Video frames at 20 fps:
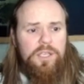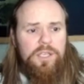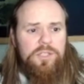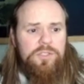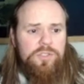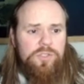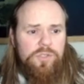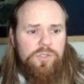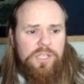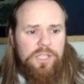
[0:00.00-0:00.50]

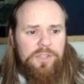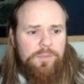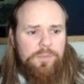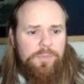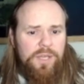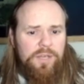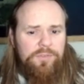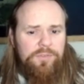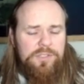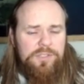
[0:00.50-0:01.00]
So you get the
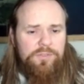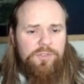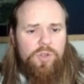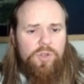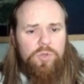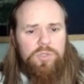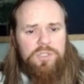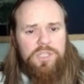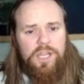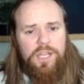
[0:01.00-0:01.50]
benefits of
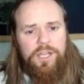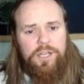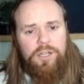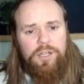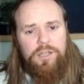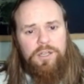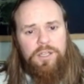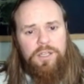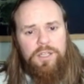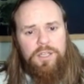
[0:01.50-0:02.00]
cold
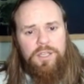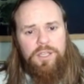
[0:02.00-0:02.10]
iron.